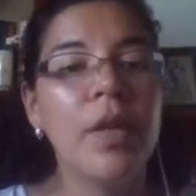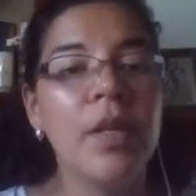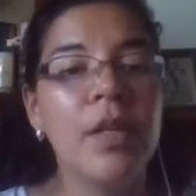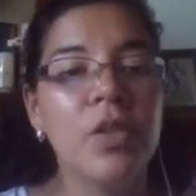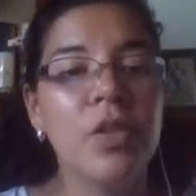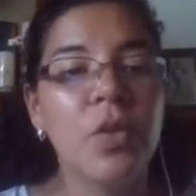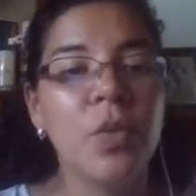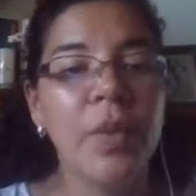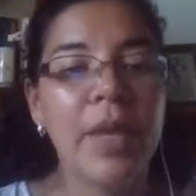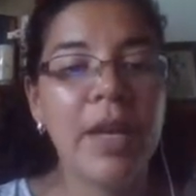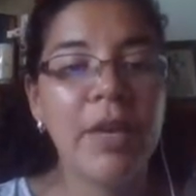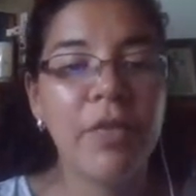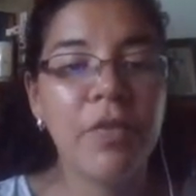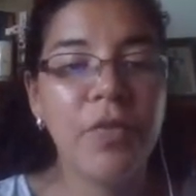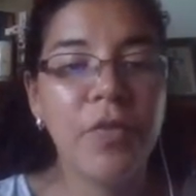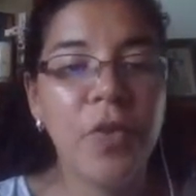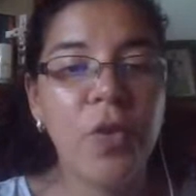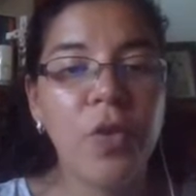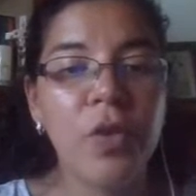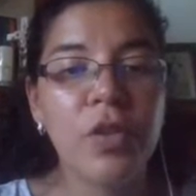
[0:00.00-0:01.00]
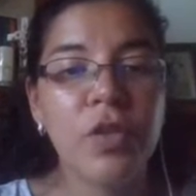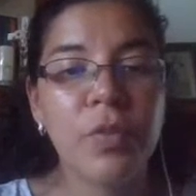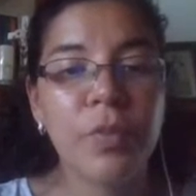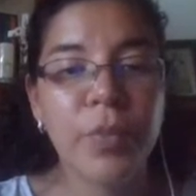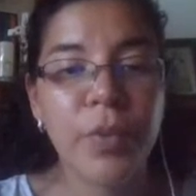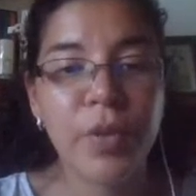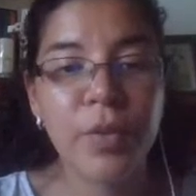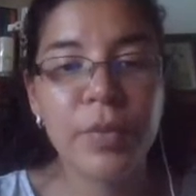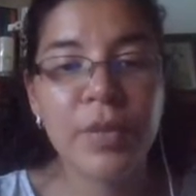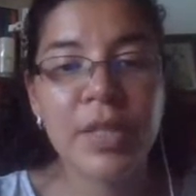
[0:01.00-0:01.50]
So we have 4
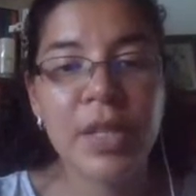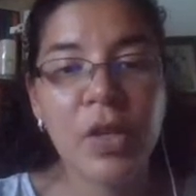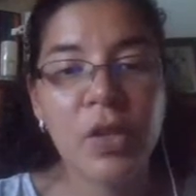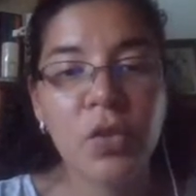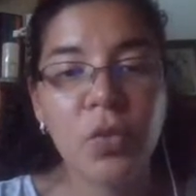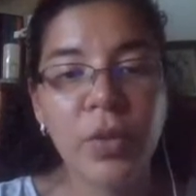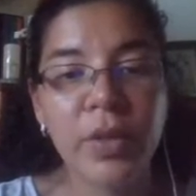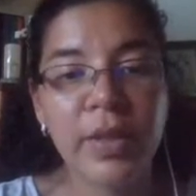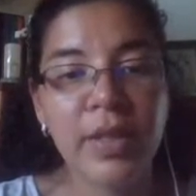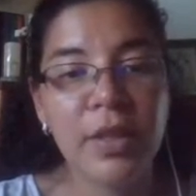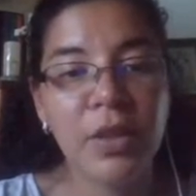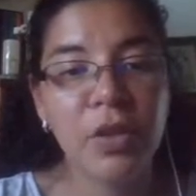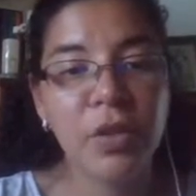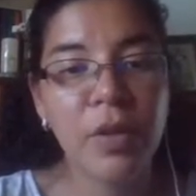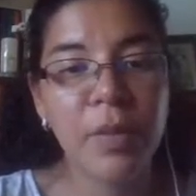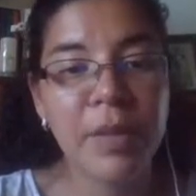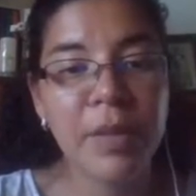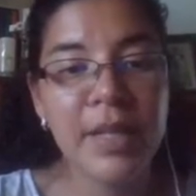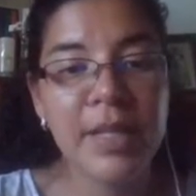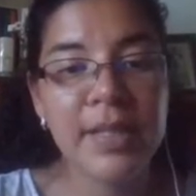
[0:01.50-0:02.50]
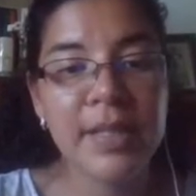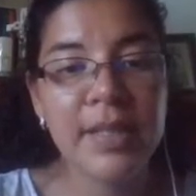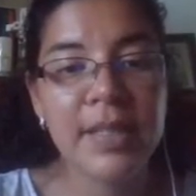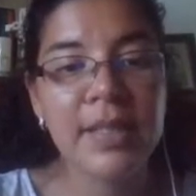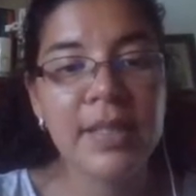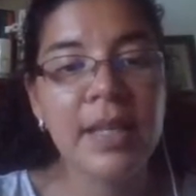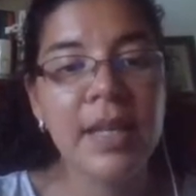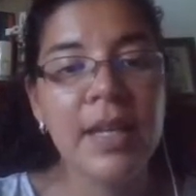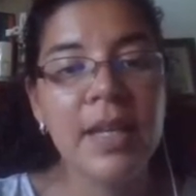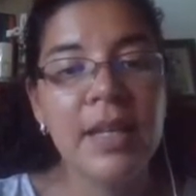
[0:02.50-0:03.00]
sperm cells with the 3 pieces,
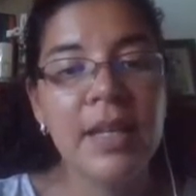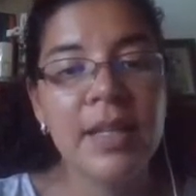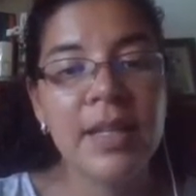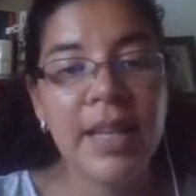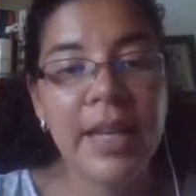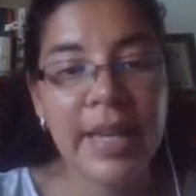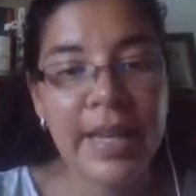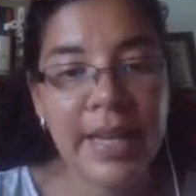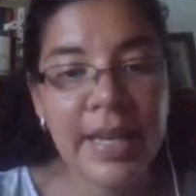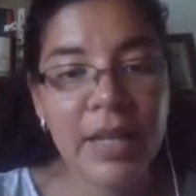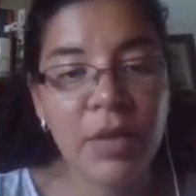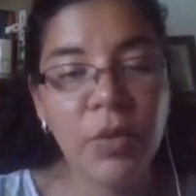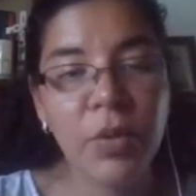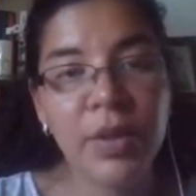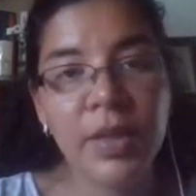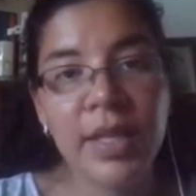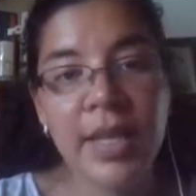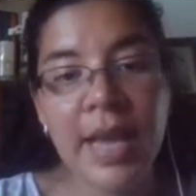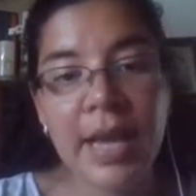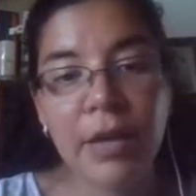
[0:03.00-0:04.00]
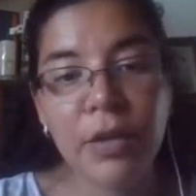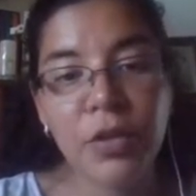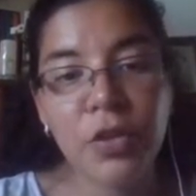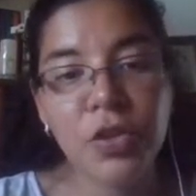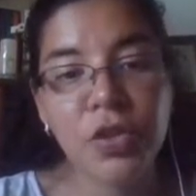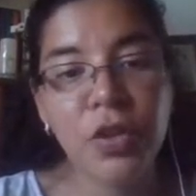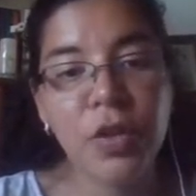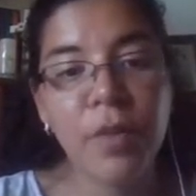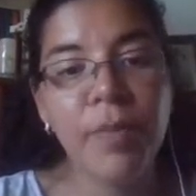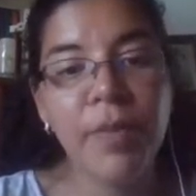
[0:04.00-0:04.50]
the head with the
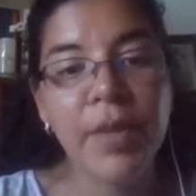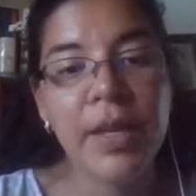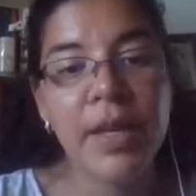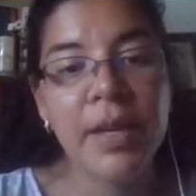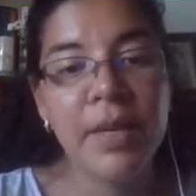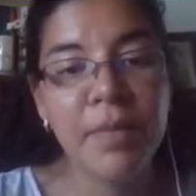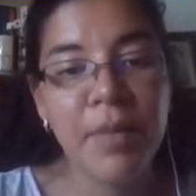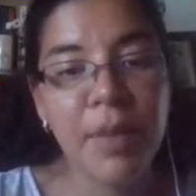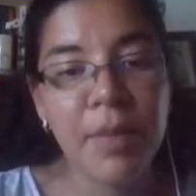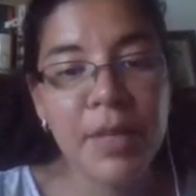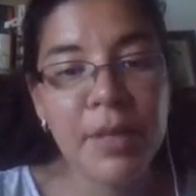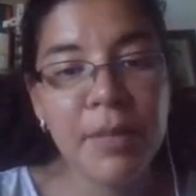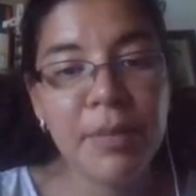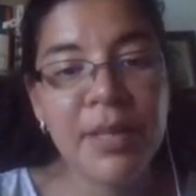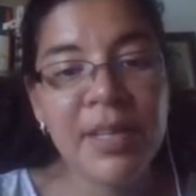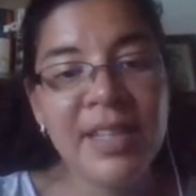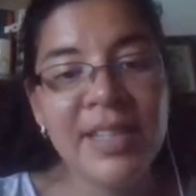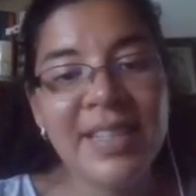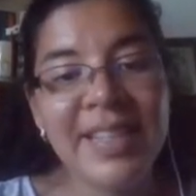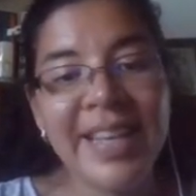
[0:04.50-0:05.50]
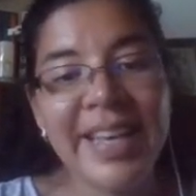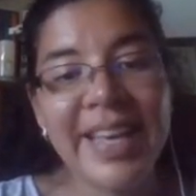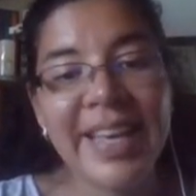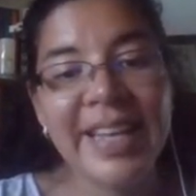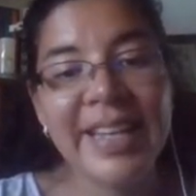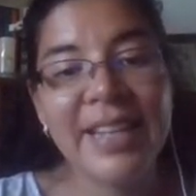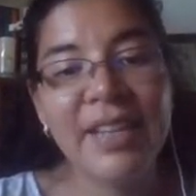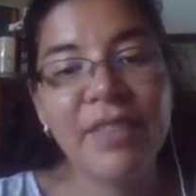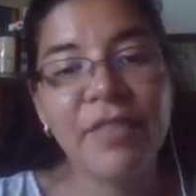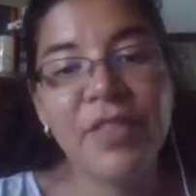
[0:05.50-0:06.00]
acrosome, the midpiece,
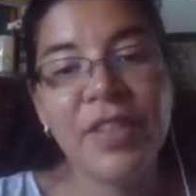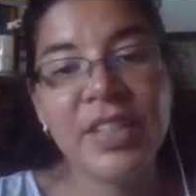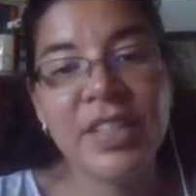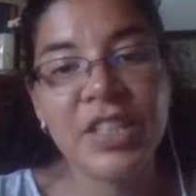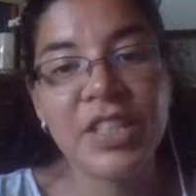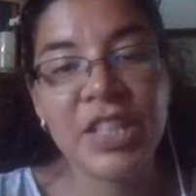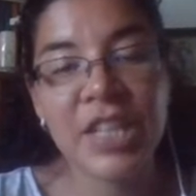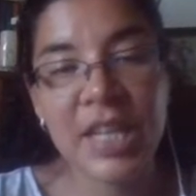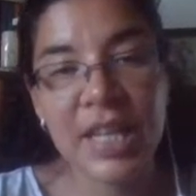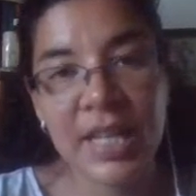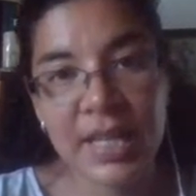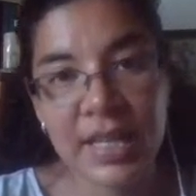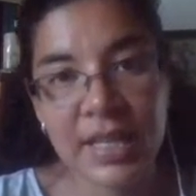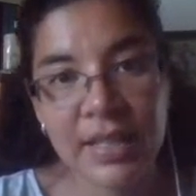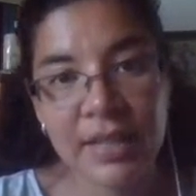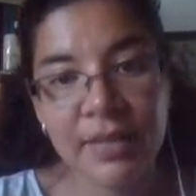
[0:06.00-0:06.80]
and the flagella.